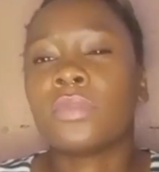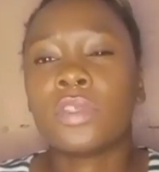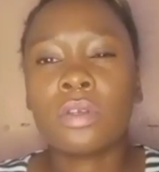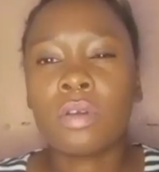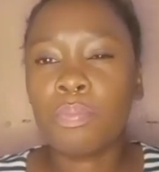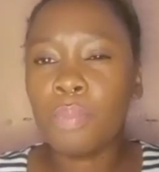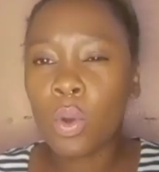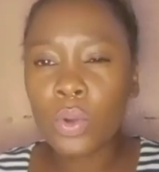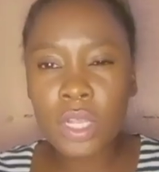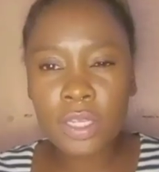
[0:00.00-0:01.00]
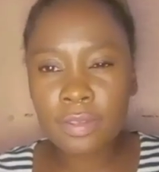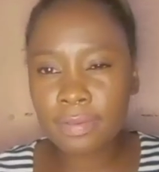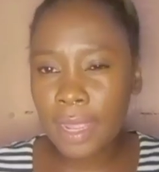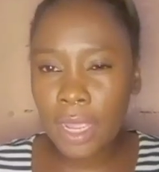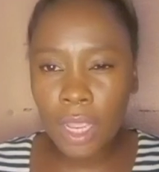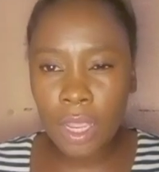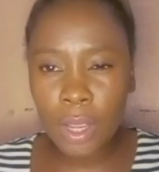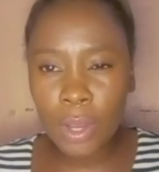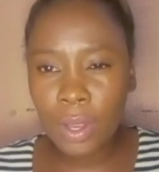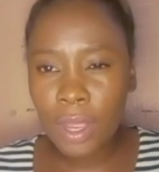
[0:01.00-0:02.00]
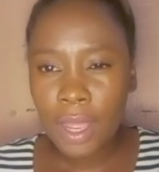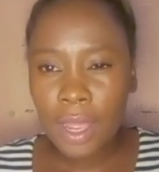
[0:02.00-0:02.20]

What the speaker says: you know, bonus thing.